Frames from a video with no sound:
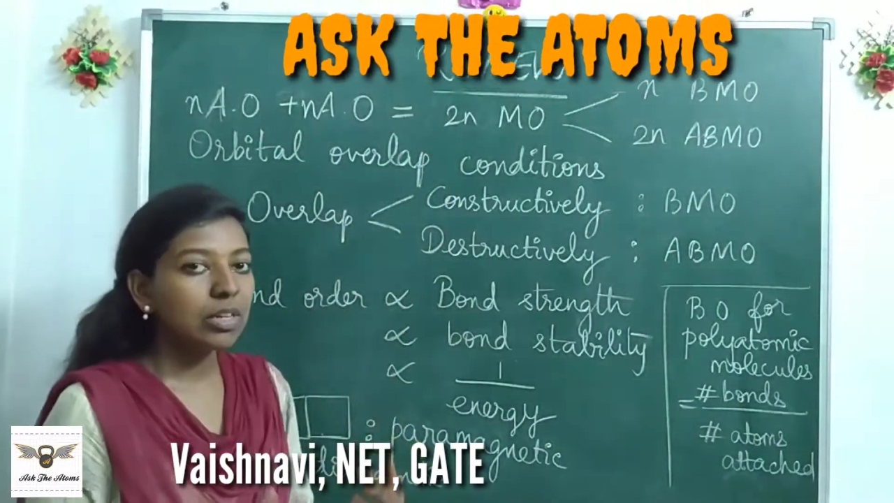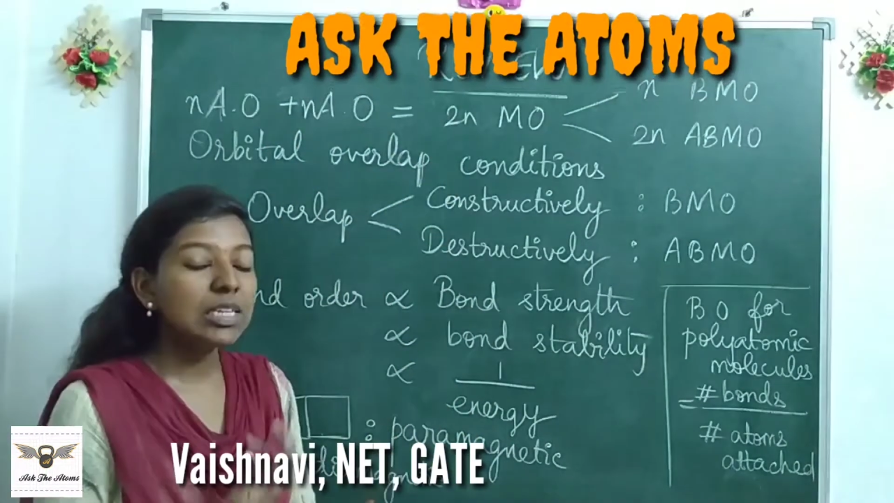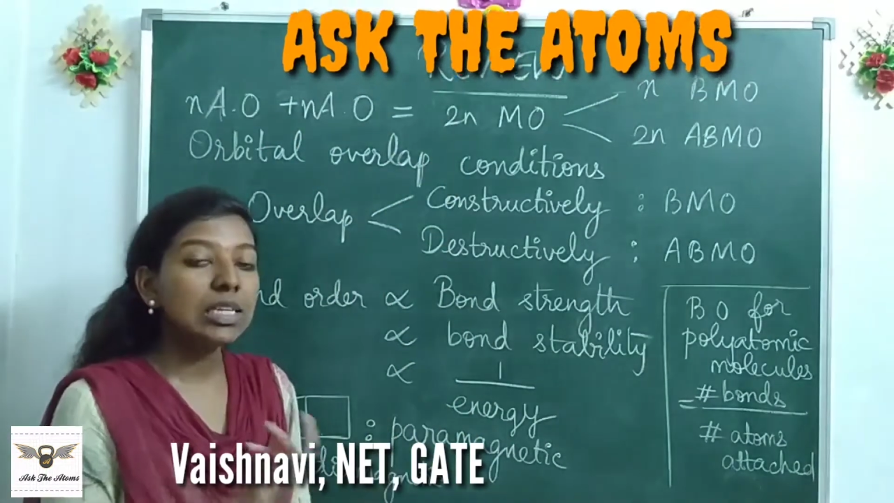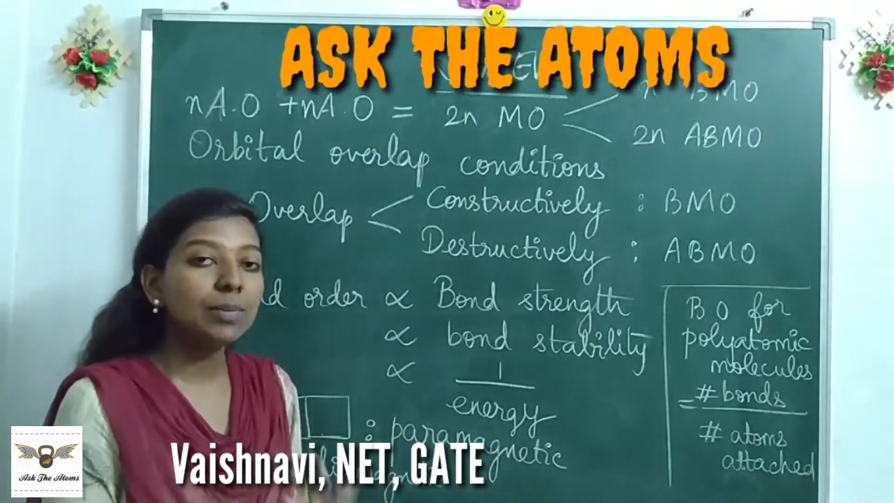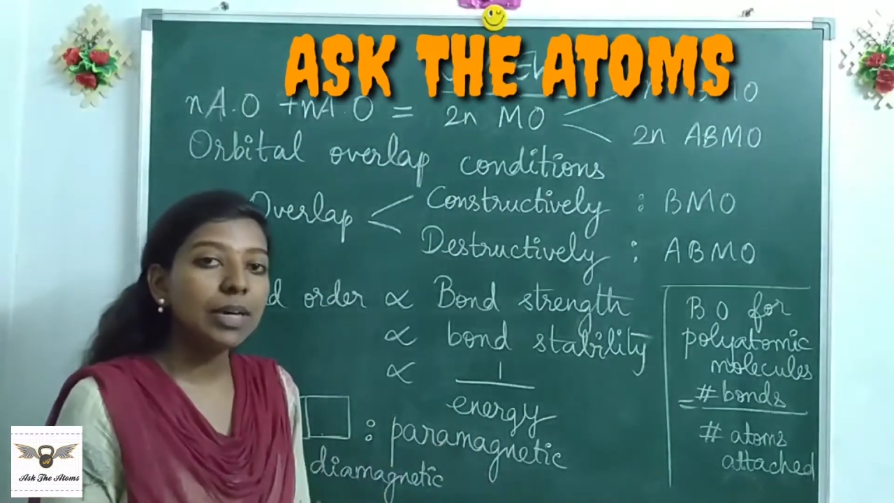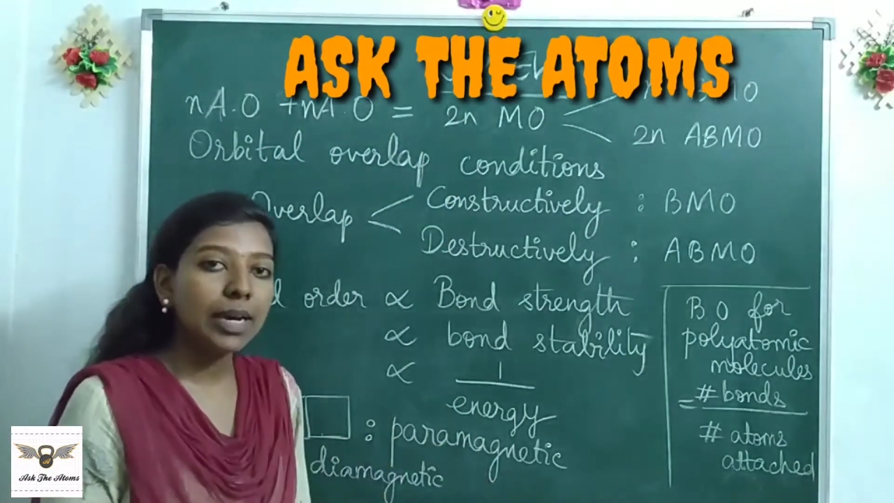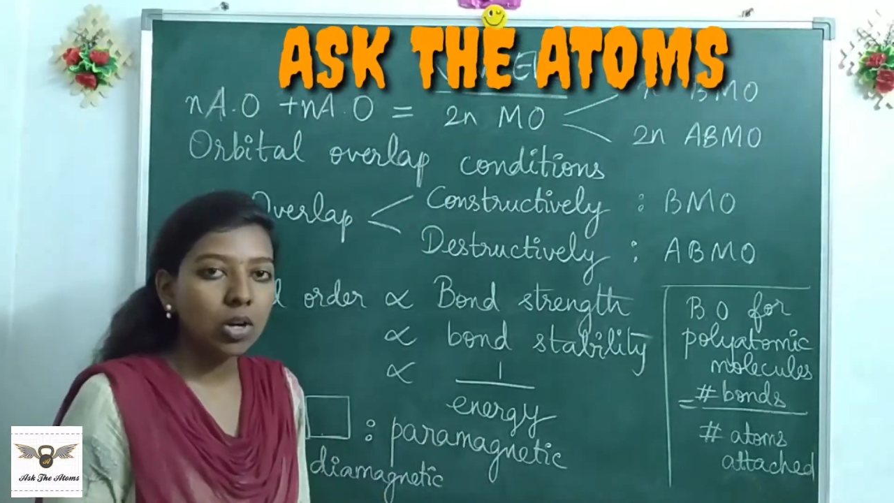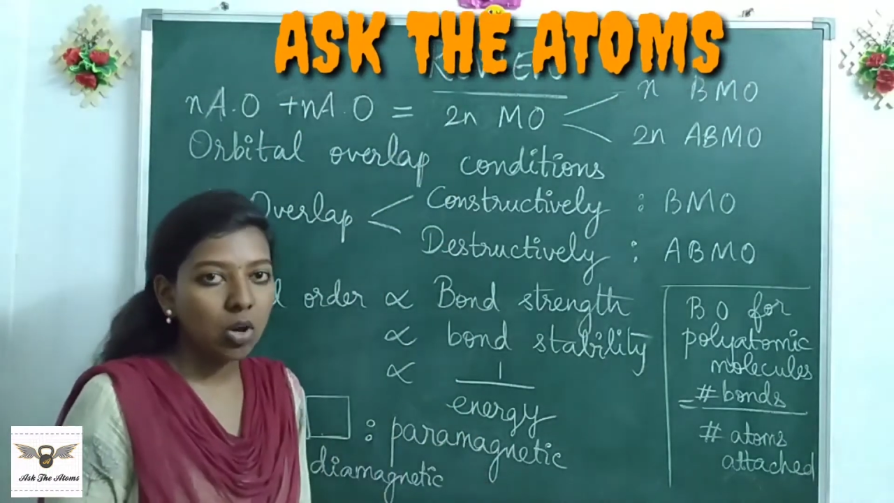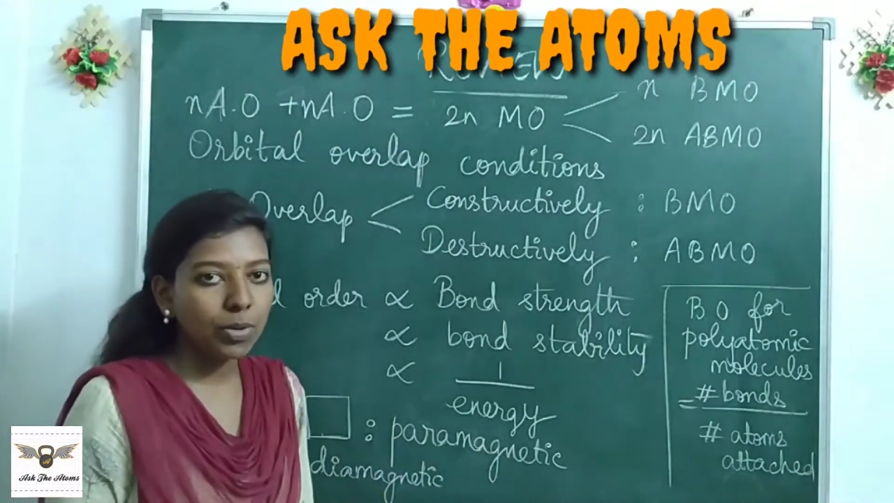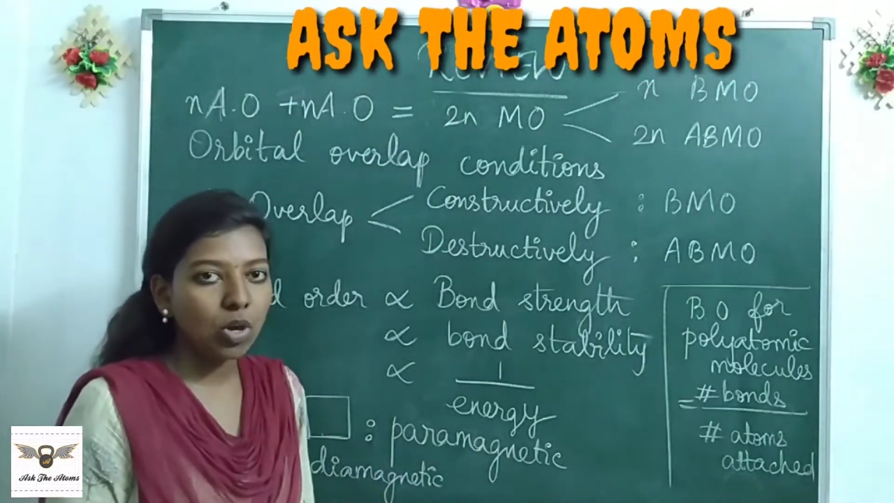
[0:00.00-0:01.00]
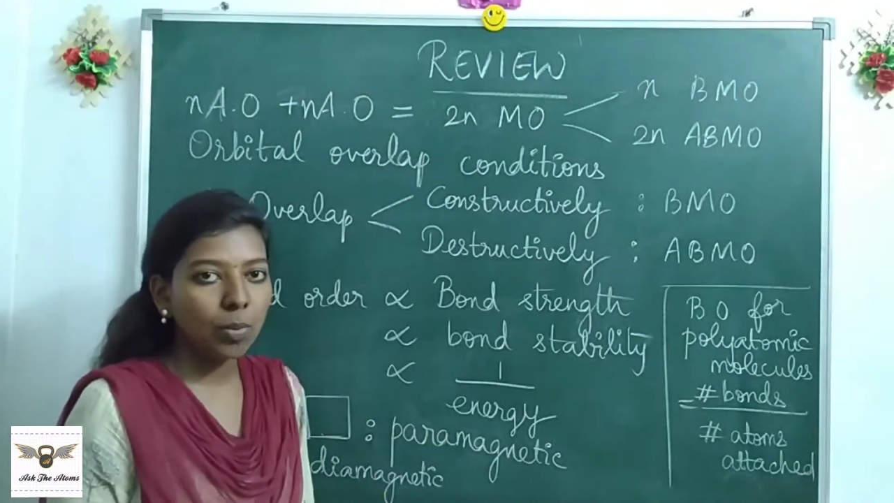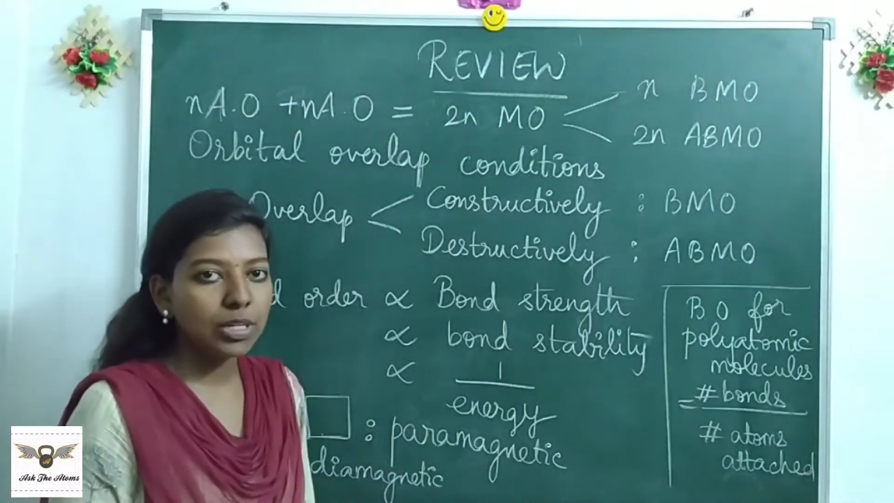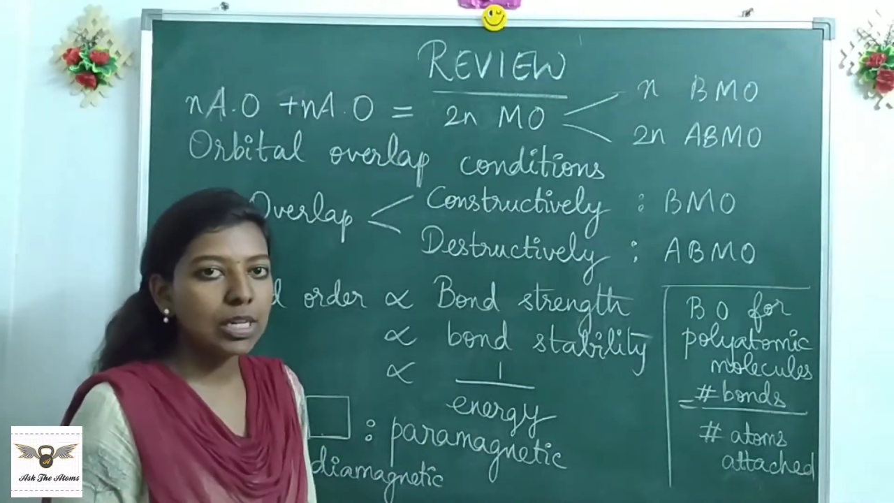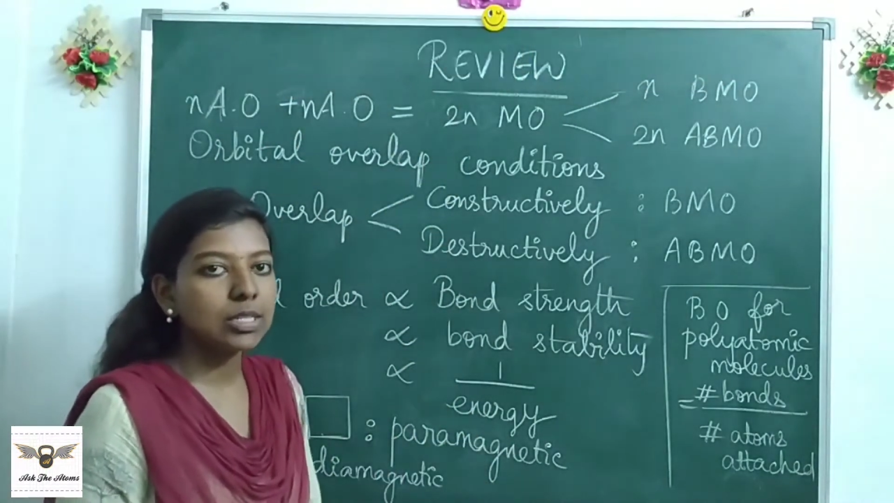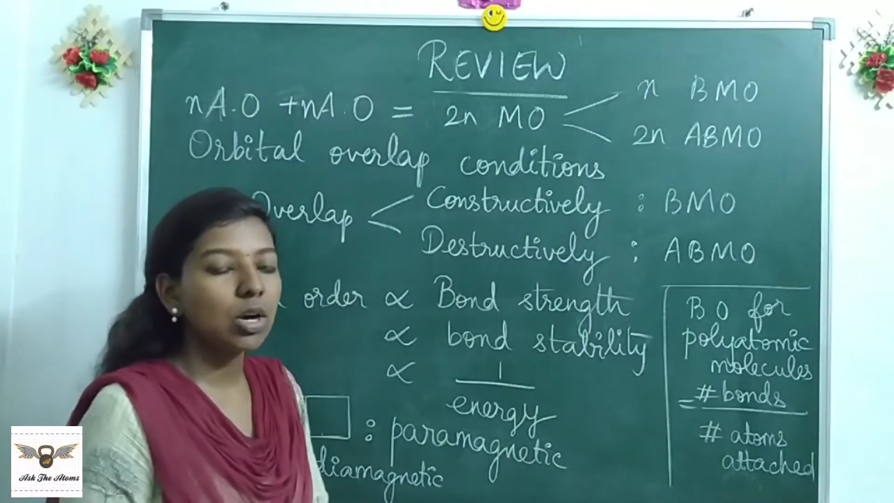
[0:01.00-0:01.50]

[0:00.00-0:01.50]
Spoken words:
reason behind atomic orbitals,